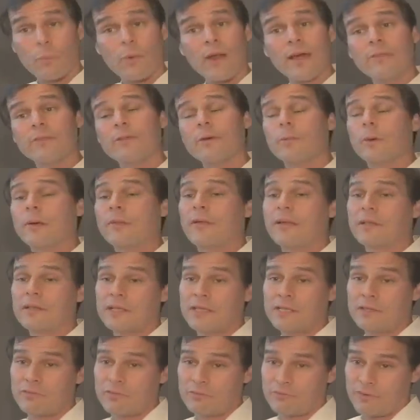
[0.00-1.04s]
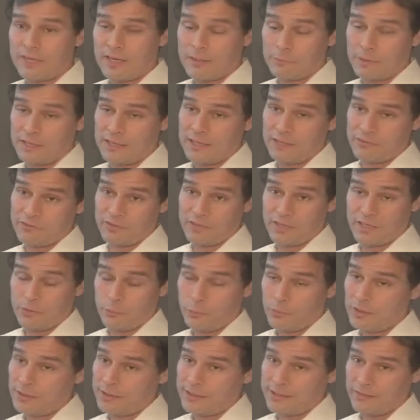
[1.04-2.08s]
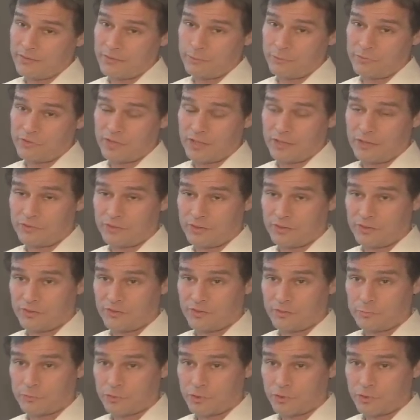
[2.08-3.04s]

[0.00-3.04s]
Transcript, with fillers: rather than when they leave the family nest and can really get themselves into some